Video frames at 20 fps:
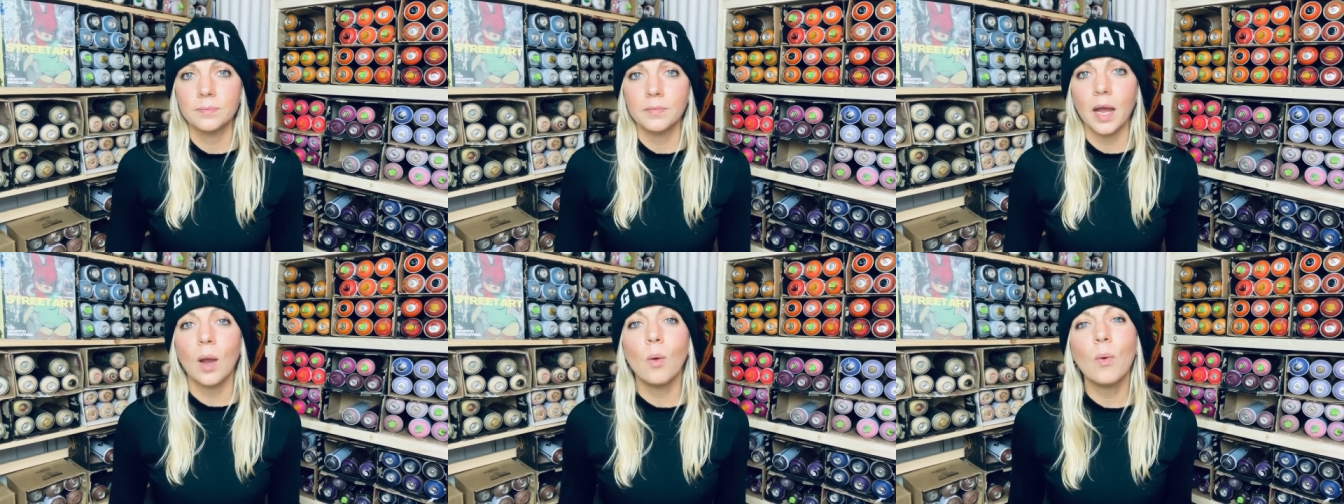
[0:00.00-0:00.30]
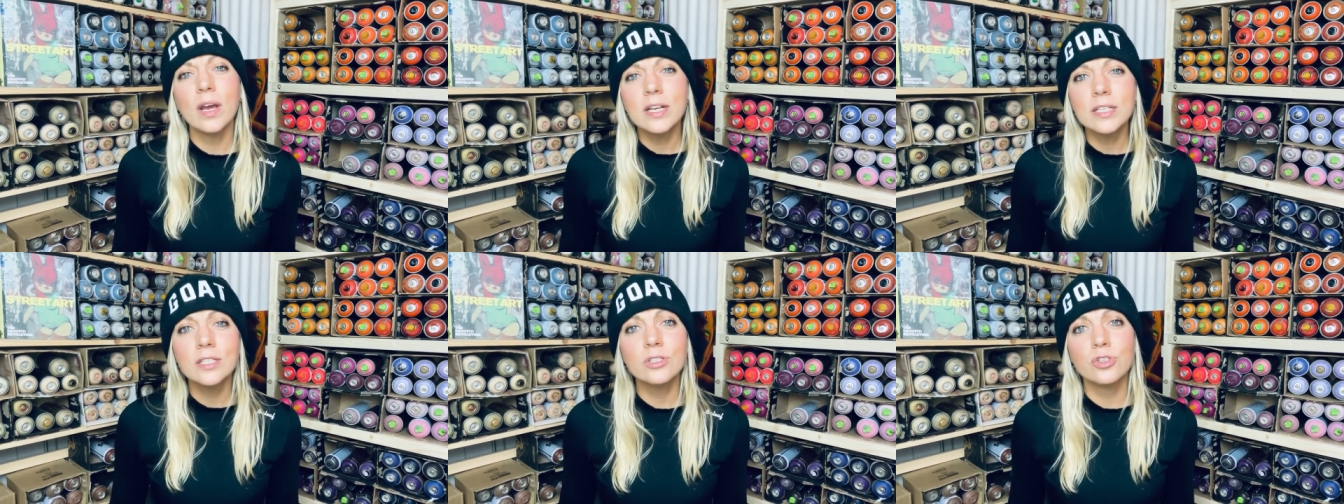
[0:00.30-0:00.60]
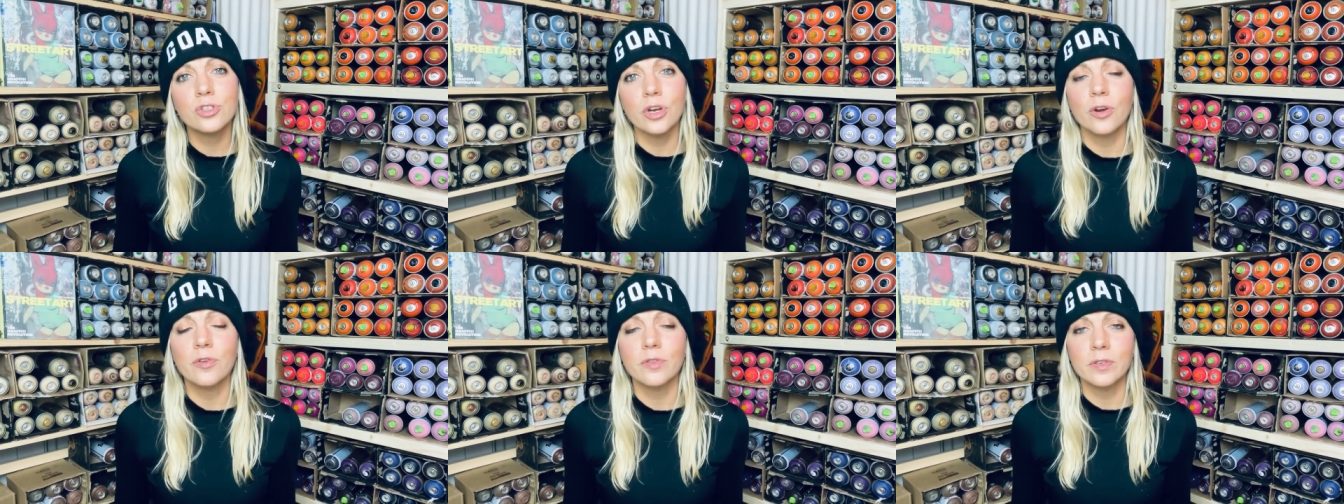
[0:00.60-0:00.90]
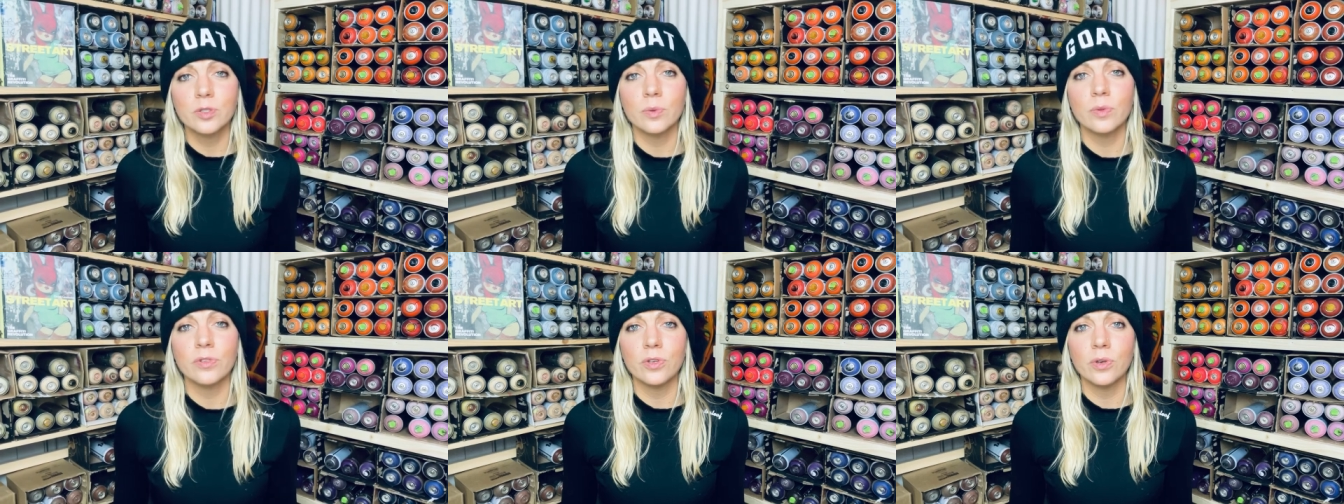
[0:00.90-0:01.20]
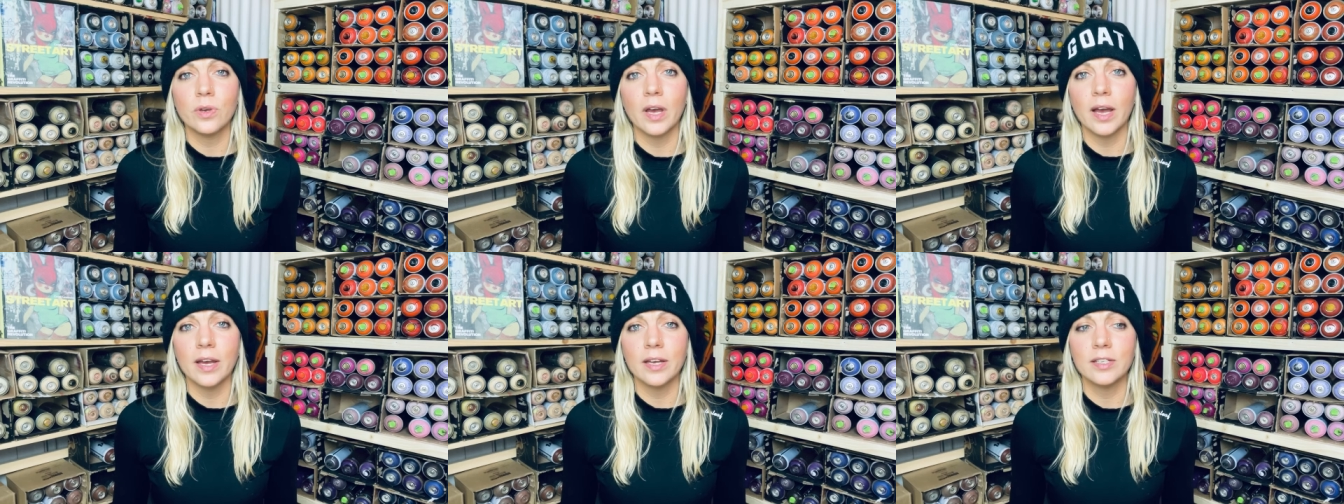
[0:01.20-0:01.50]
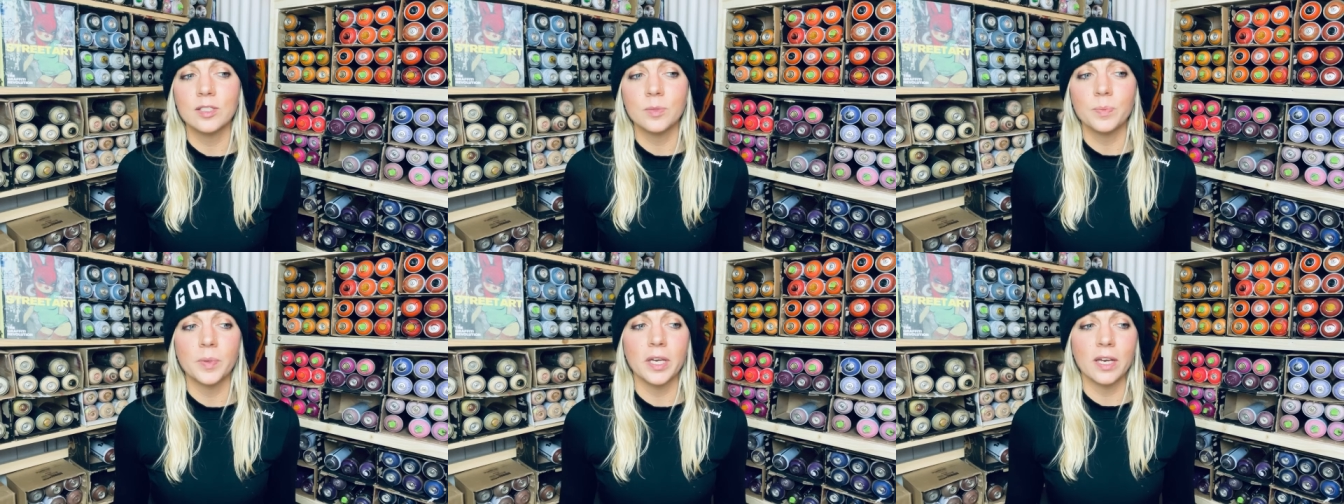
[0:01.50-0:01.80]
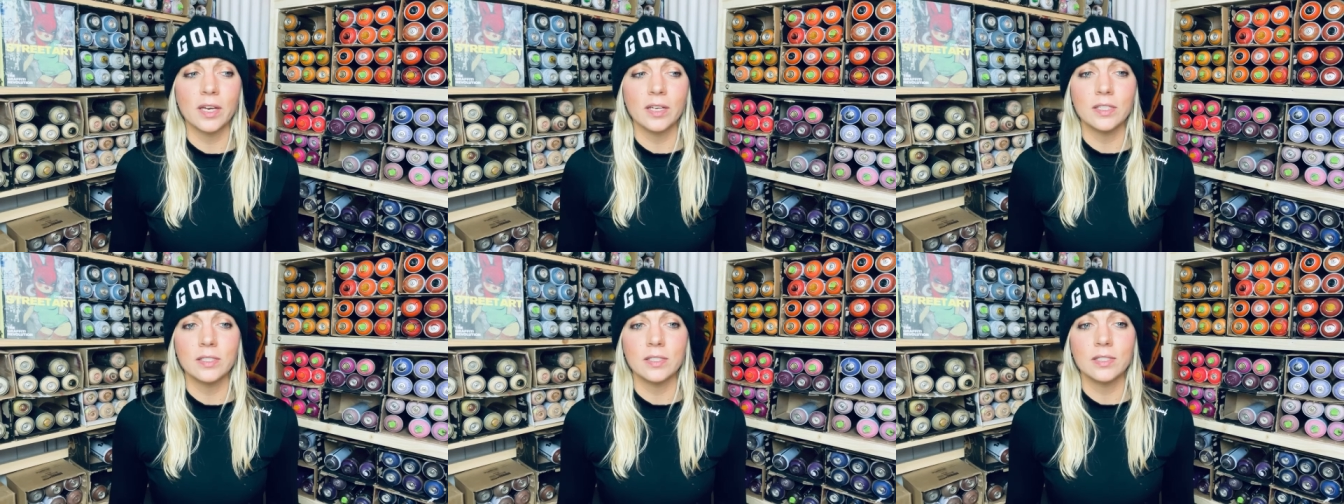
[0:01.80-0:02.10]
I wanted to share this with you guys
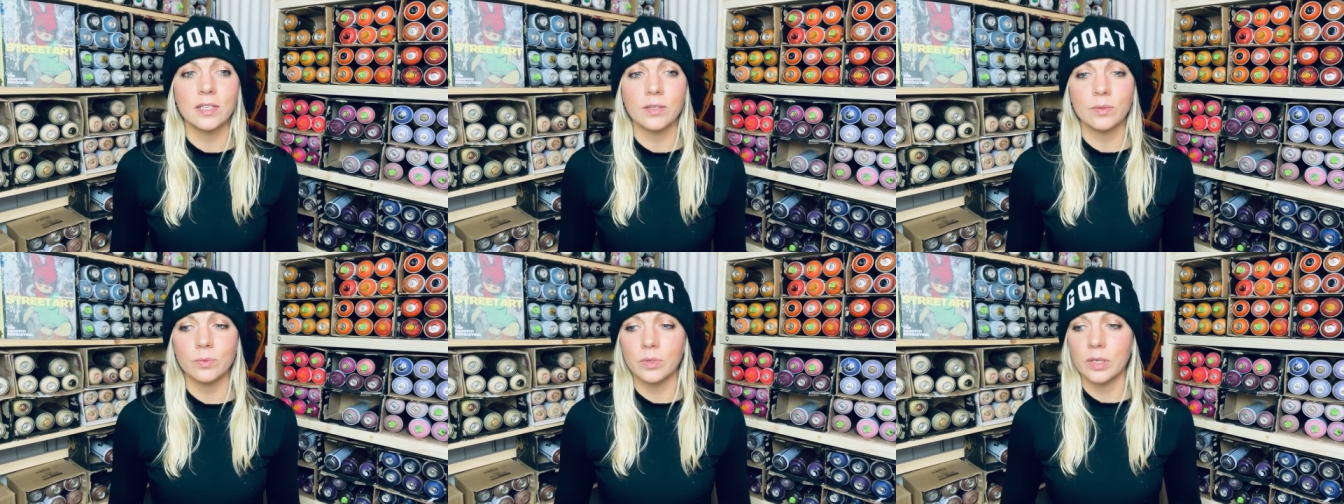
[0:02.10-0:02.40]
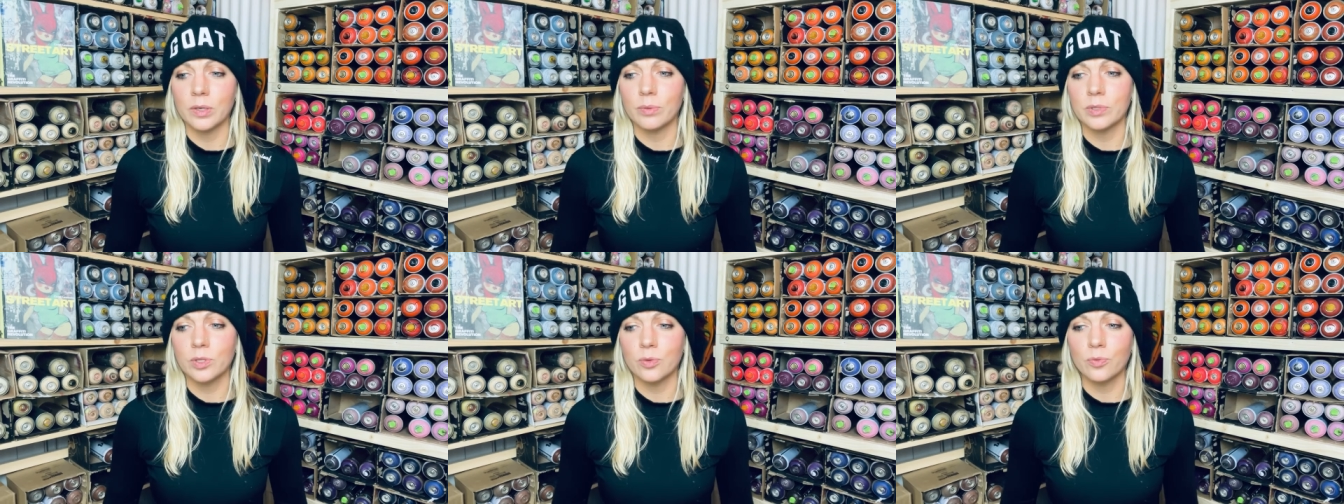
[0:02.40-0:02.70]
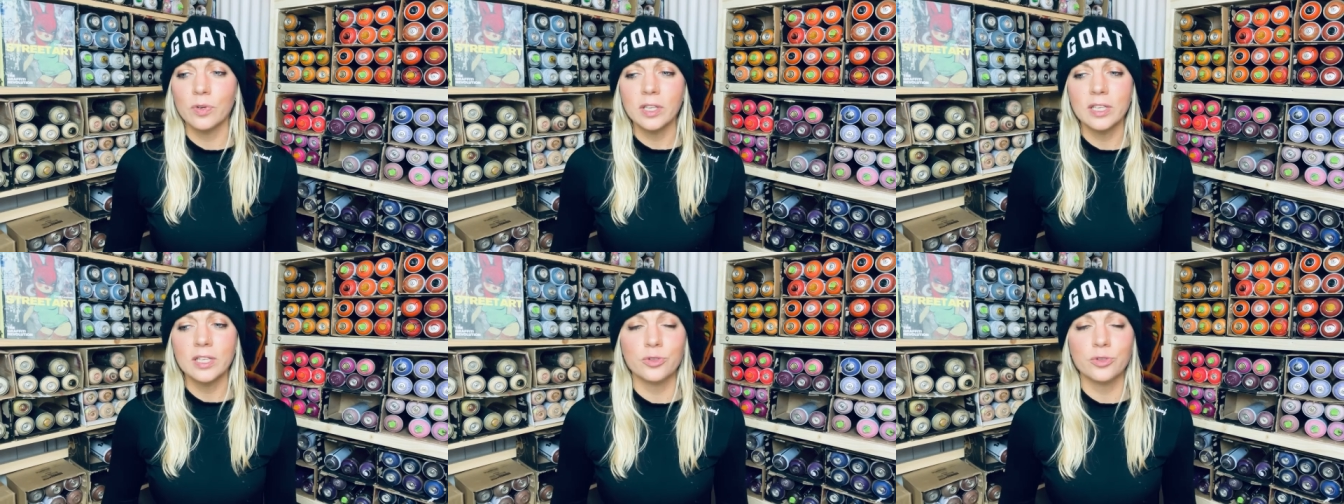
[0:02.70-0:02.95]
because it, it, was a really